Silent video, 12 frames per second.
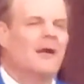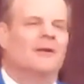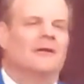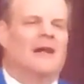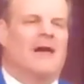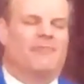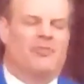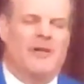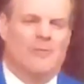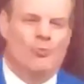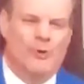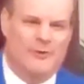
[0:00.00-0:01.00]
left
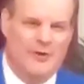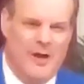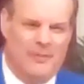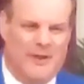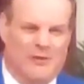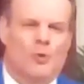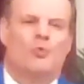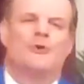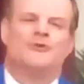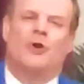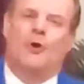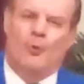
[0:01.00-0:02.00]
them with nothing. There
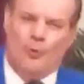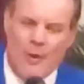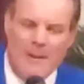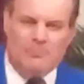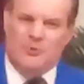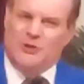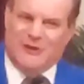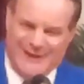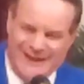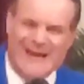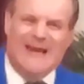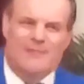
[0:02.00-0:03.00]
was corruption
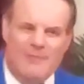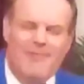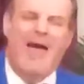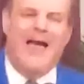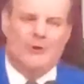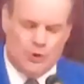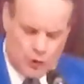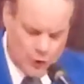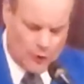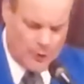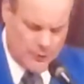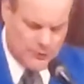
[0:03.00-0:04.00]
in that
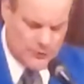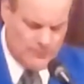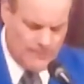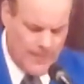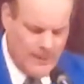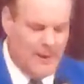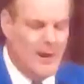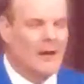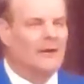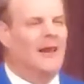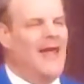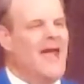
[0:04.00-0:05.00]
church.
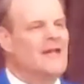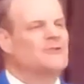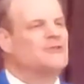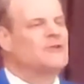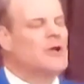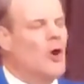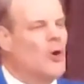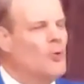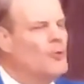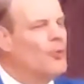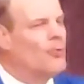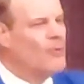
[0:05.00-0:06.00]
Let's
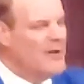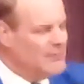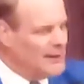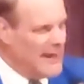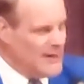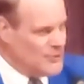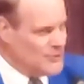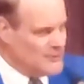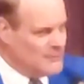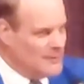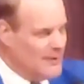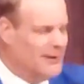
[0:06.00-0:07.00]
go to Revelation,
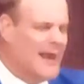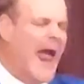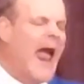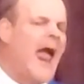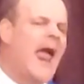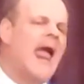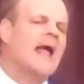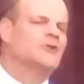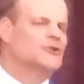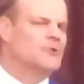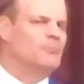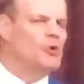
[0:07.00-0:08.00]
the
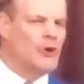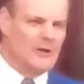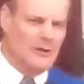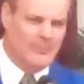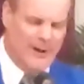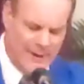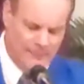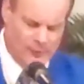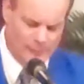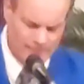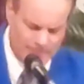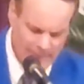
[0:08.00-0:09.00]
last book in the
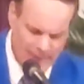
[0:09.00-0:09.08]
Bible,